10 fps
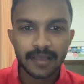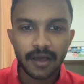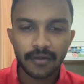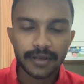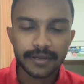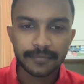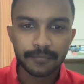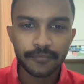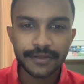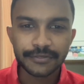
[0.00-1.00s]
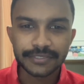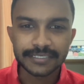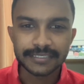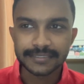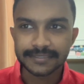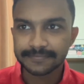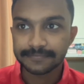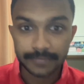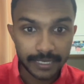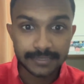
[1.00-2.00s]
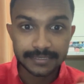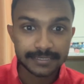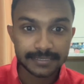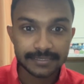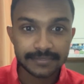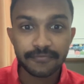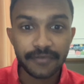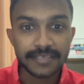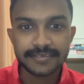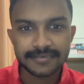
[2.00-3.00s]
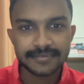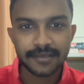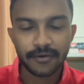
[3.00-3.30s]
Alright, moving to the next phase